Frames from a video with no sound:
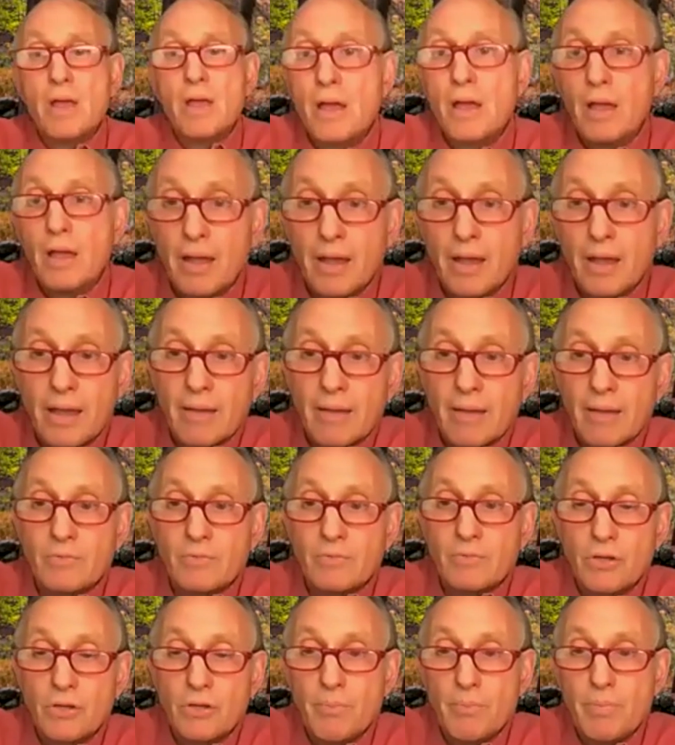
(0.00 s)
um,
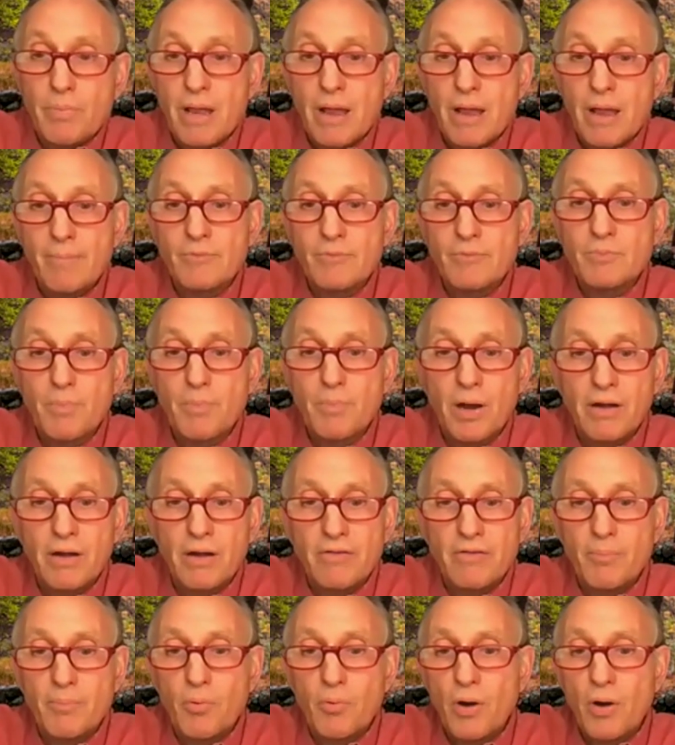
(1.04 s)
so it becomes part of a
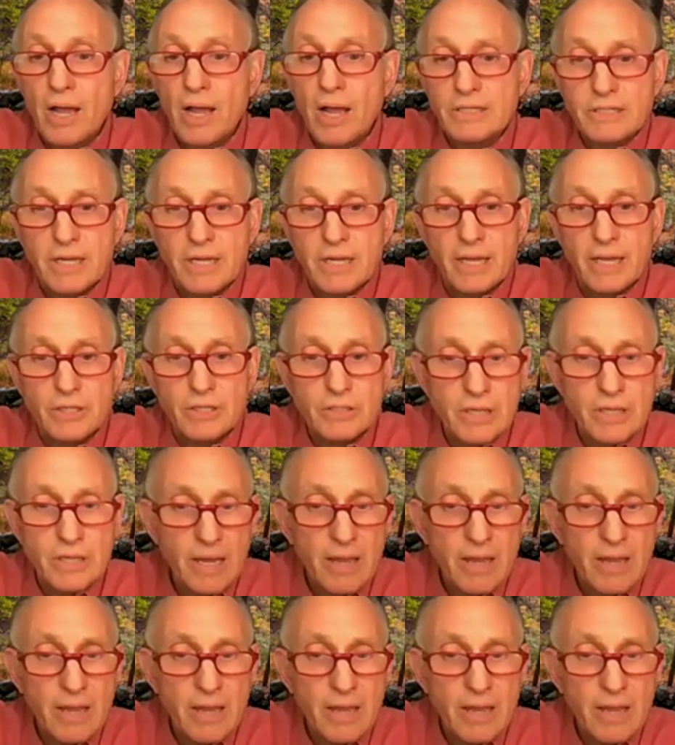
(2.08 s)
process.